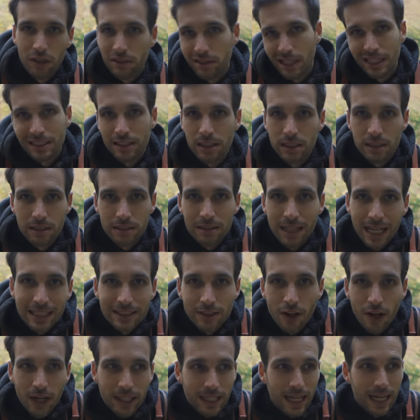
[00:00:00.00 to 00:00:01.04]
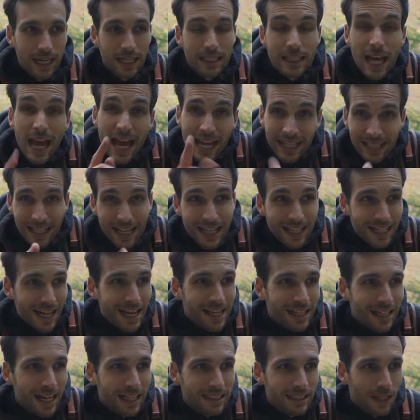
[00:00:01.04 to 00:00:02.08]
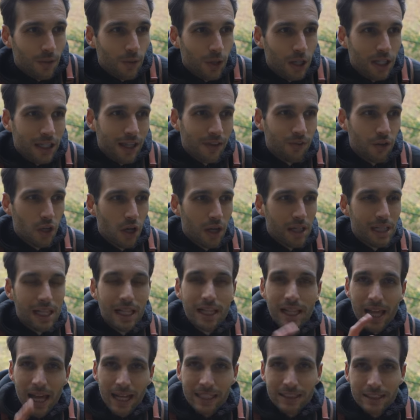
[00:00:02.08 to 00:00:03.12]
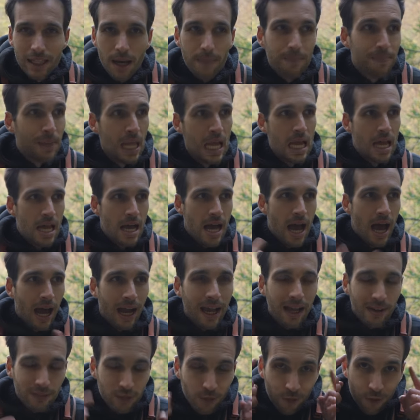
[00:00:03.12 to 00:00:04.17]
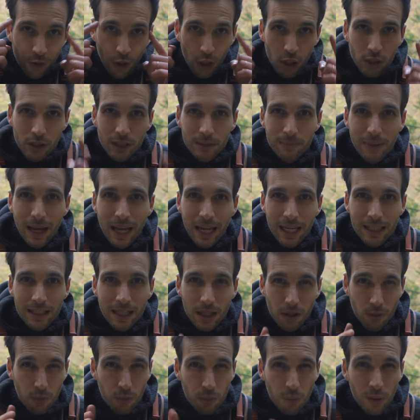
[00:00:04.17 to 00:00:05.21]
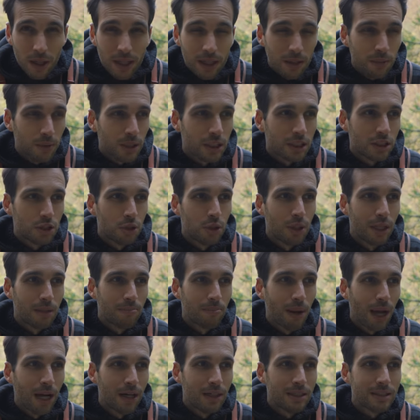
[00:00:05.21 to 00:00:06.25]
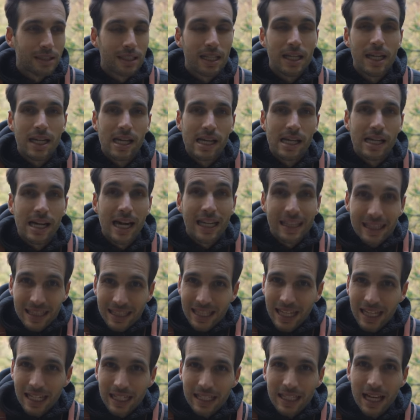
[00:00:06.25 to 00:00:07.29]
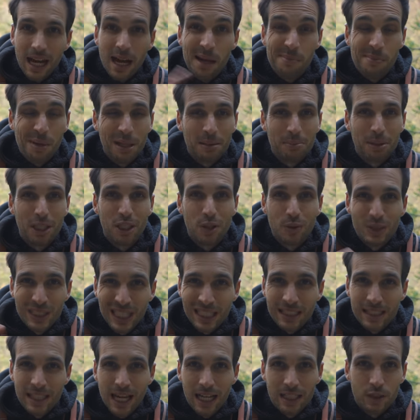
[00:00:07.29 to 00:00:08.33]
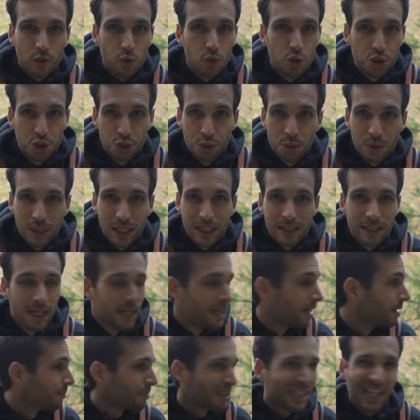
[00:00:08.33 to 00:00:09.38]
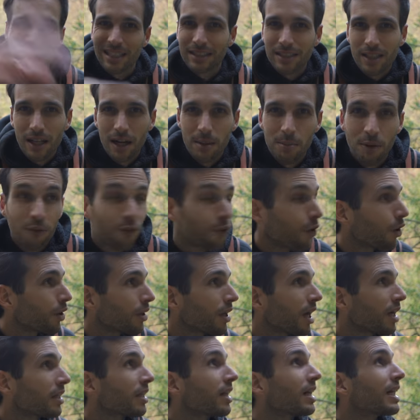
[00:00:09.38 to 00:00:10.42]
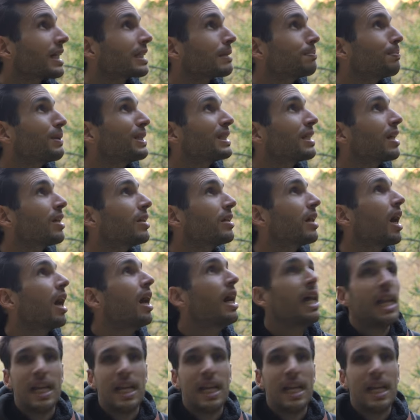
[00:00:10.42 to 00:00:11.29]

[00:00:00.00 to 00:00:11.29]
That's that's how I get it. And, and, and guys, I want to give you a little heads up I have a photo in my head that I really want to shoot in Paris and I think I might be using that to shoot it, but that's gonna be for another episode.